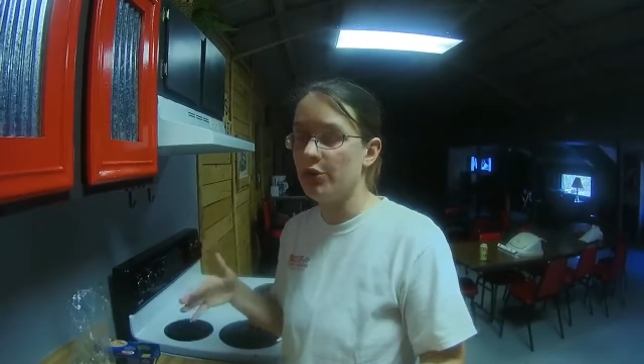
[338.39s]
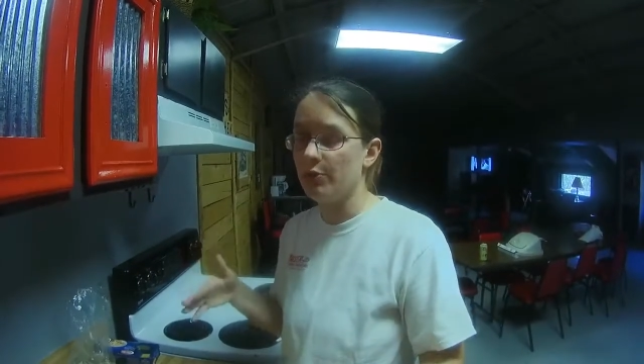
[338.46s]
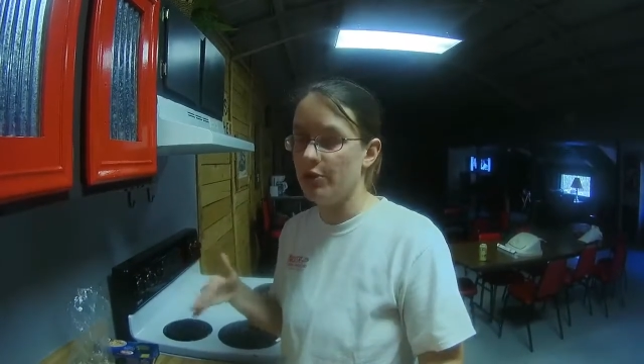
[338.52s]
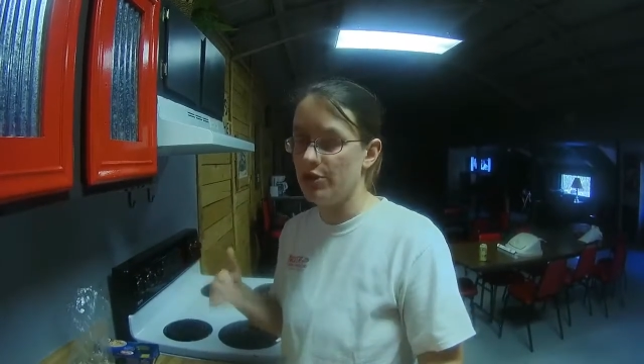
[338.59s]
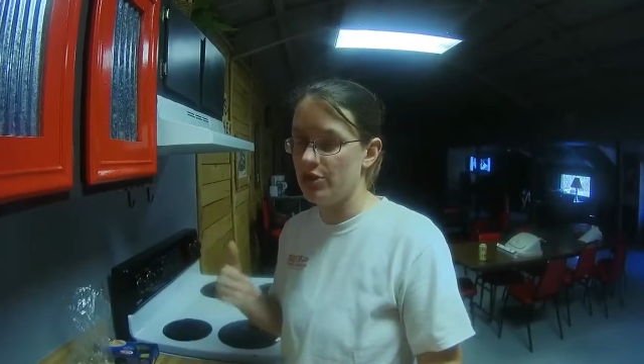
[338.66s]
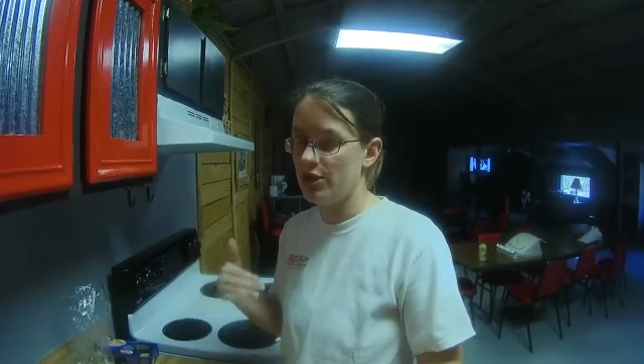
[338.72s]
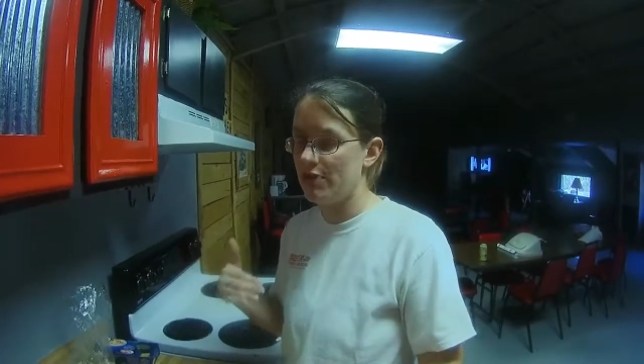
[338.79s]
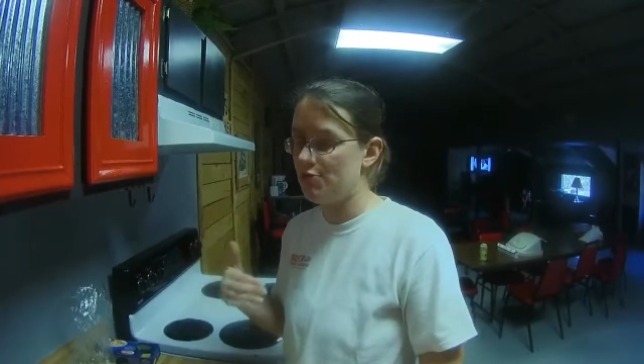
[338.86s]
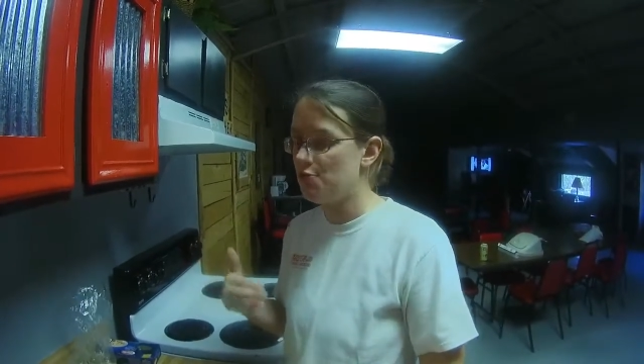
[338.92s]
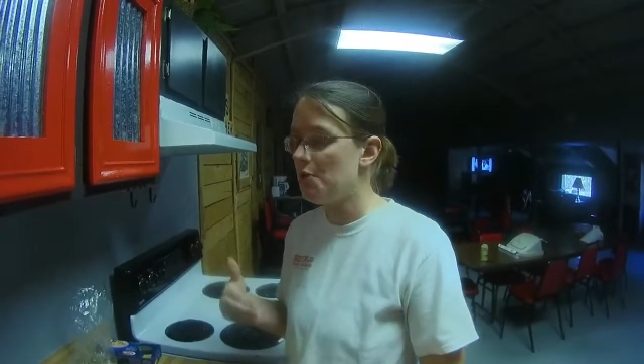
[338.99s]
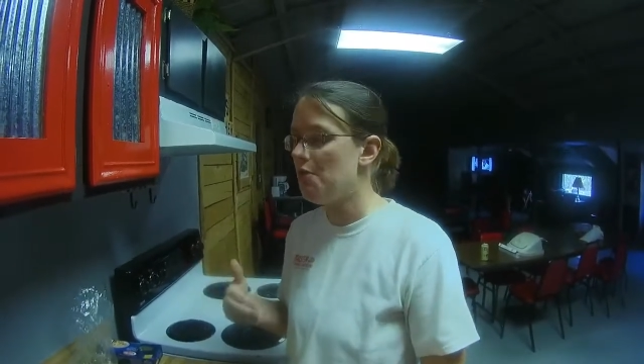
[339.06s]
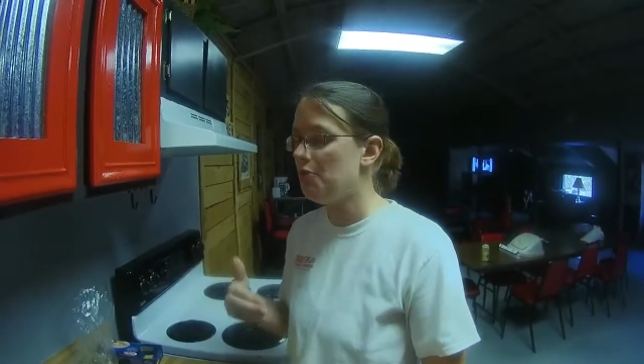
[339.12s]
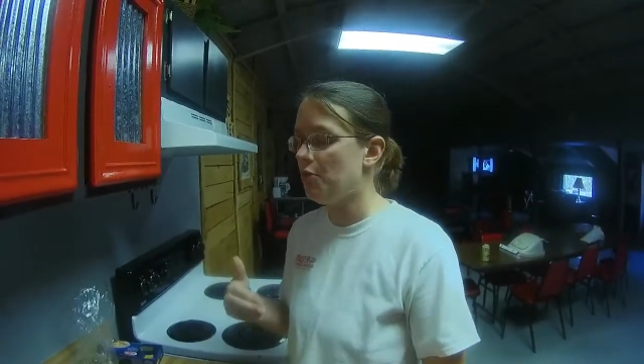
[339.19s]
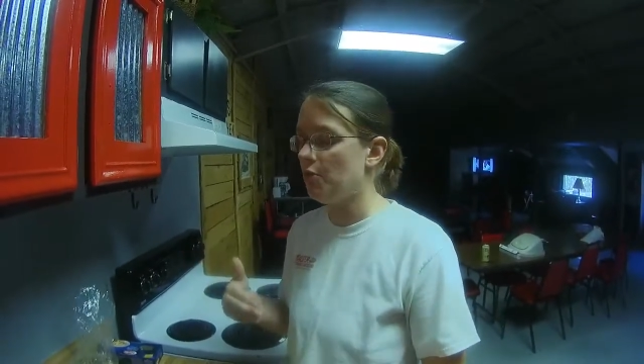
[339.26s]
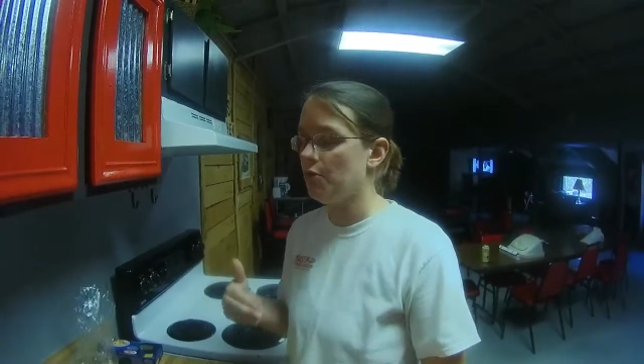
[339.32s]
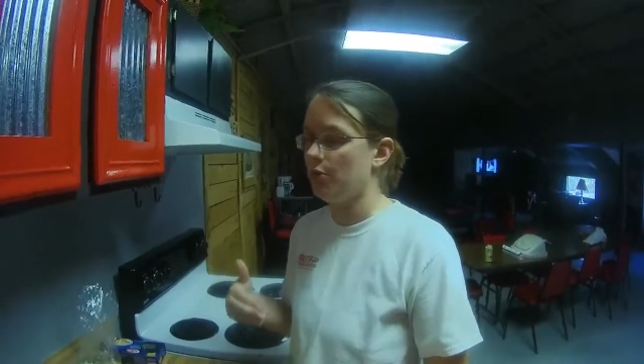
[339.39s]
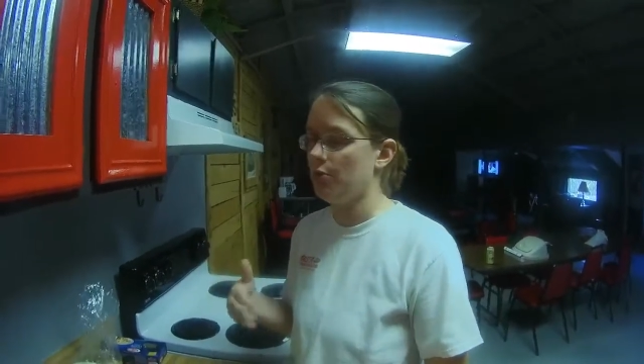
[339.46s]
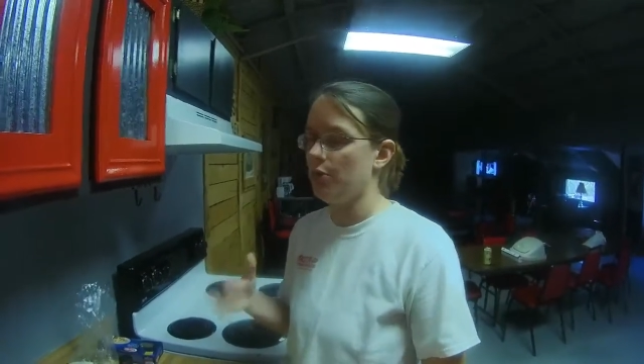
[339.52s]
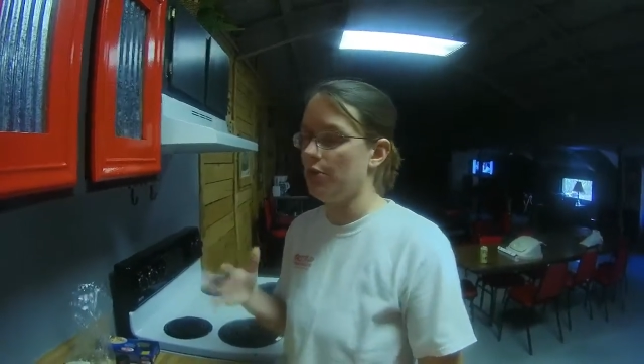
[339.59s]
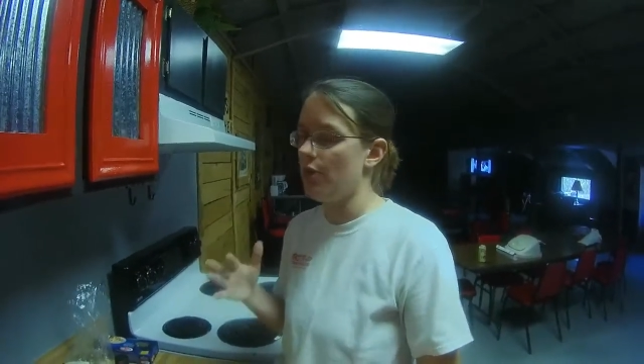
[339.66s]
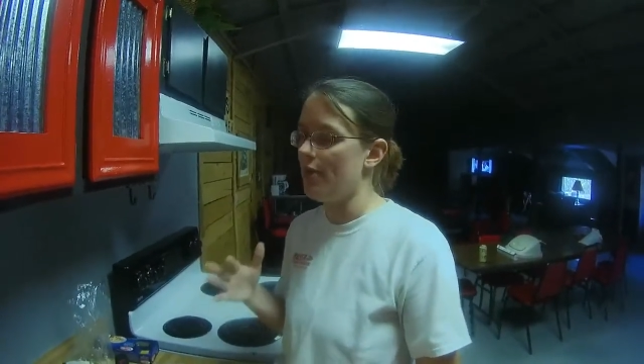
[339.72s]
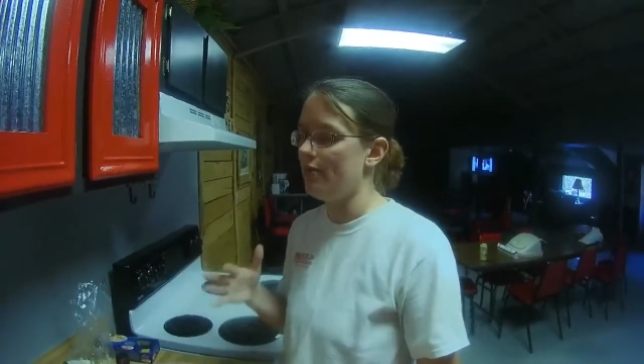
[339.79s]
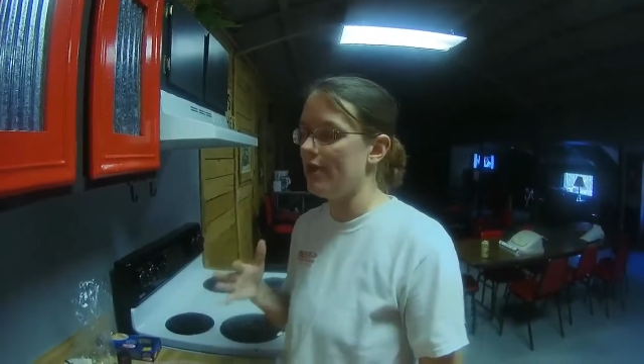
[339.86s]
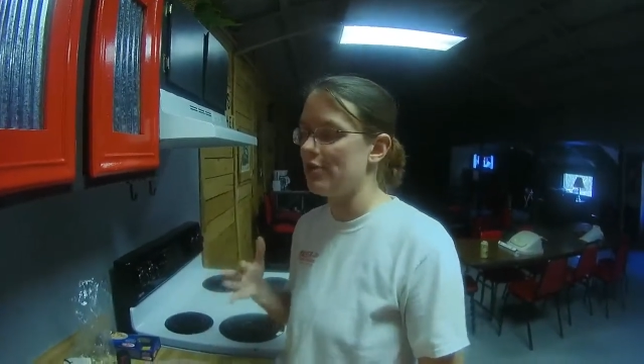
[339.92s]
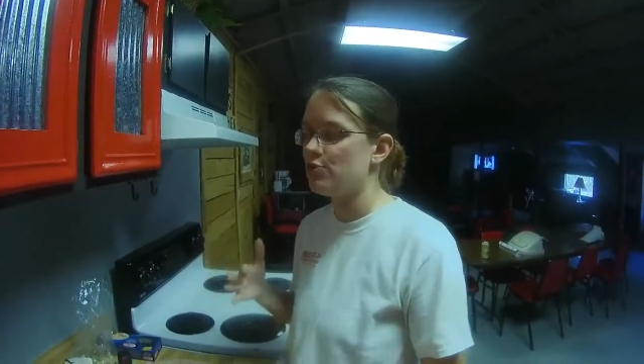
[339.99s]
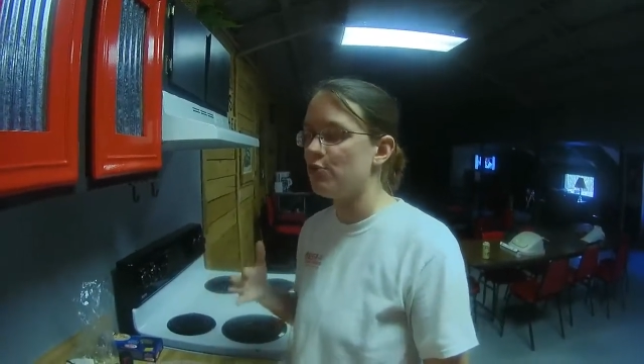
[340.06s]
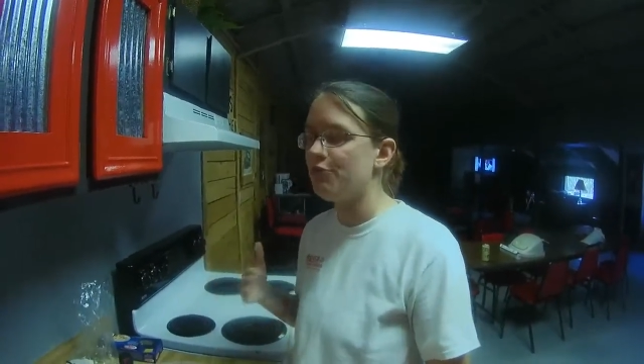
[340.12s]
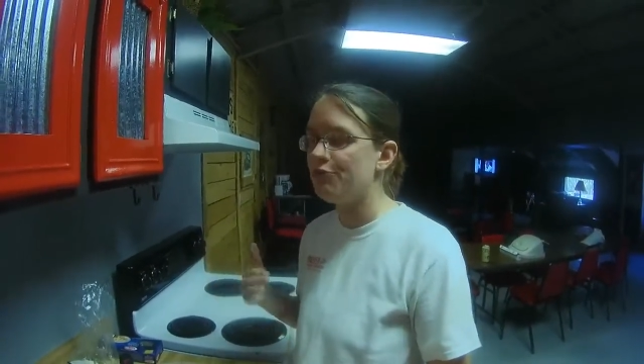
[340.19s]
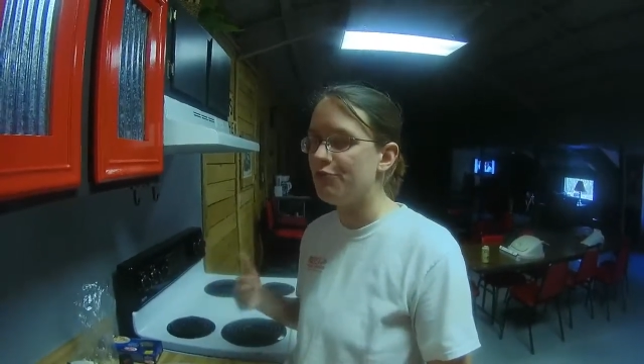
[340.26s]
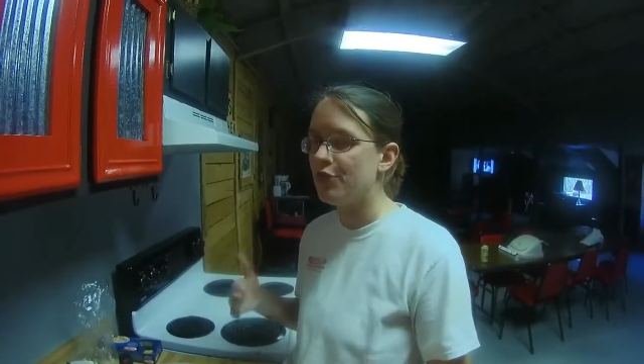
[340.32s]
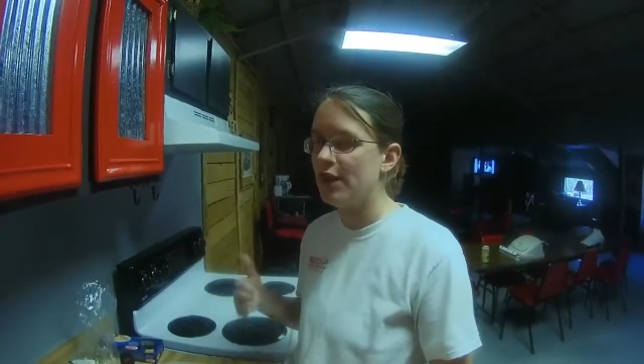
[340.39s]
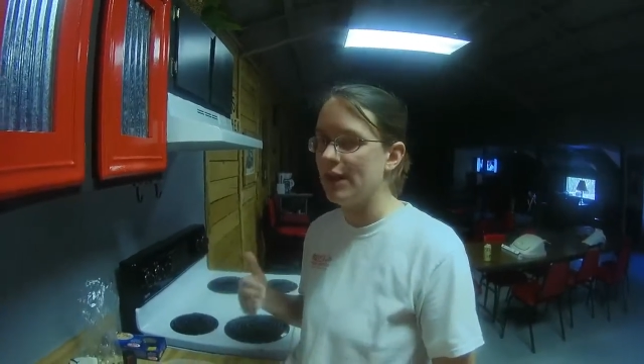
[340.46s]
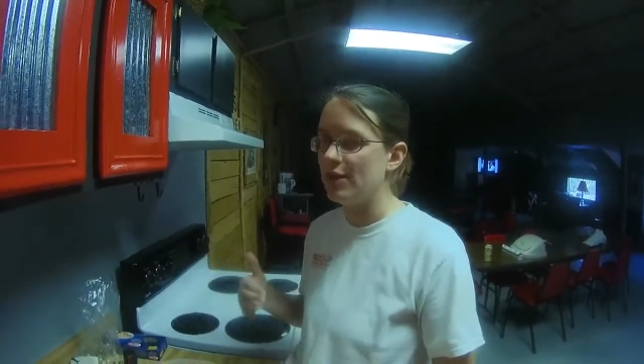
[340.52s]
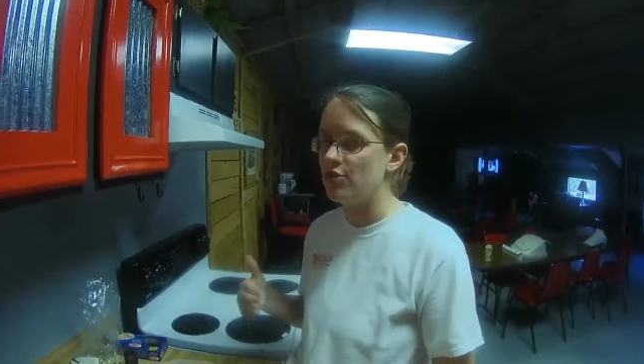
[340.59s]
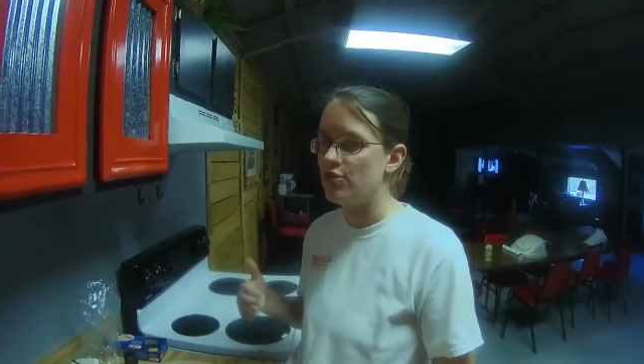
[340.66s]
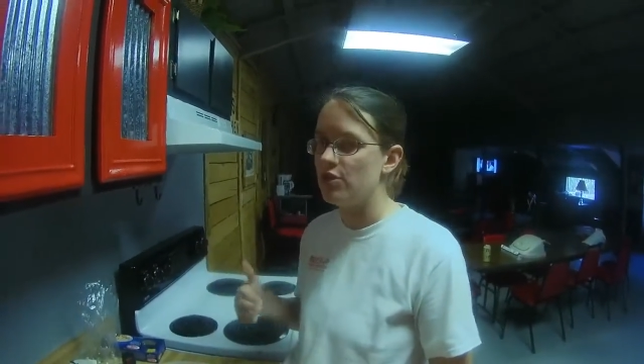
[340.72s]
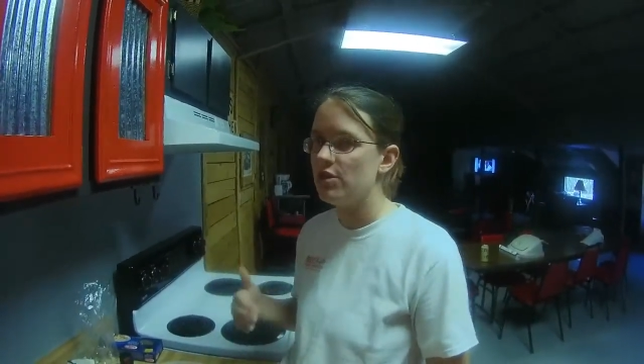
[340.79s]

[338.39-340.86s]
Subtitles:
We just have a 12-volt cooler. We don't have an actual fridge.